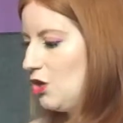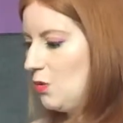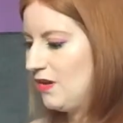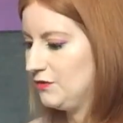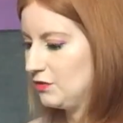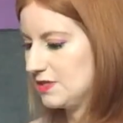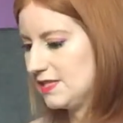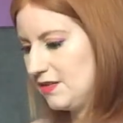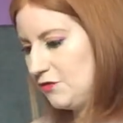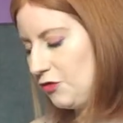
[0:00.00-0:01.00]
who I've not
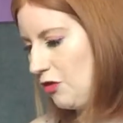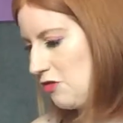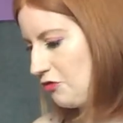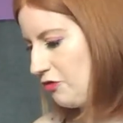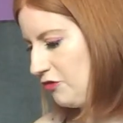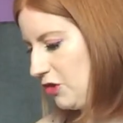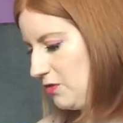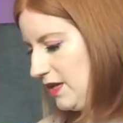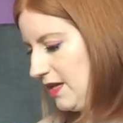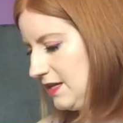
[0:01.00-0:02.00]
seen for over a few
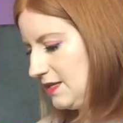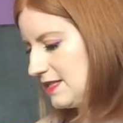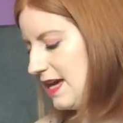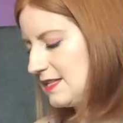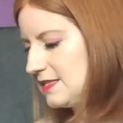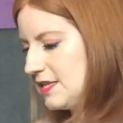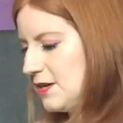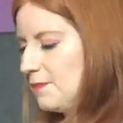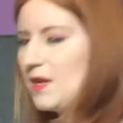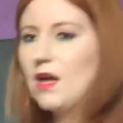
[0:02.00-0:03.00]
years, and
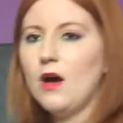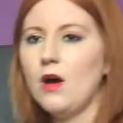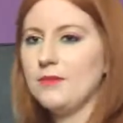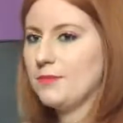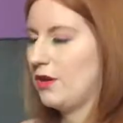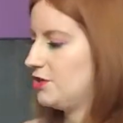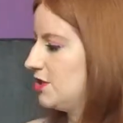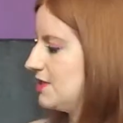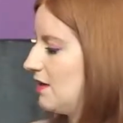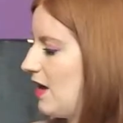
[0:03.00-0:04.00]
I
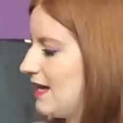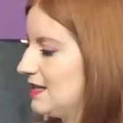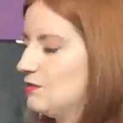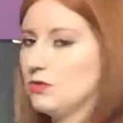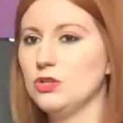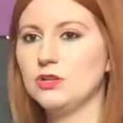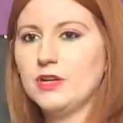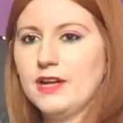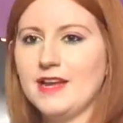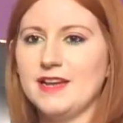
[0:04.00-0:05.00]
had a little look
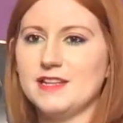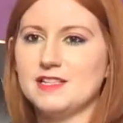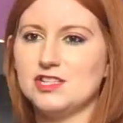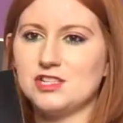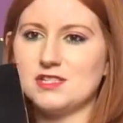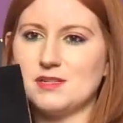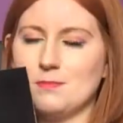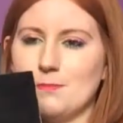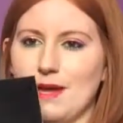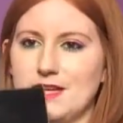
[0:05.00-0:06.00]
at it, and it's just
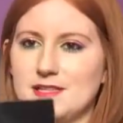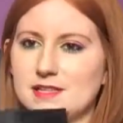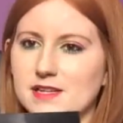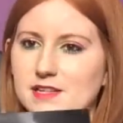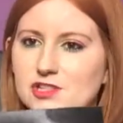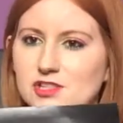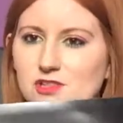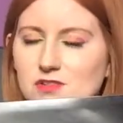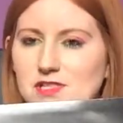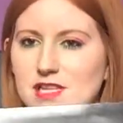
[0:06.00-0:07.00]
amazing. It's just
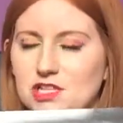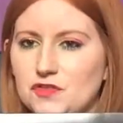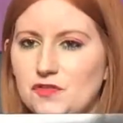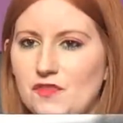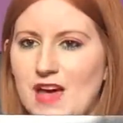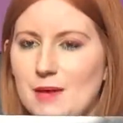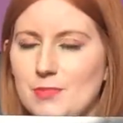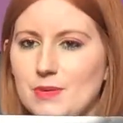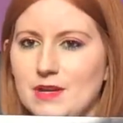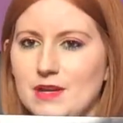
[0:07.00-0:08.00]
got such fab,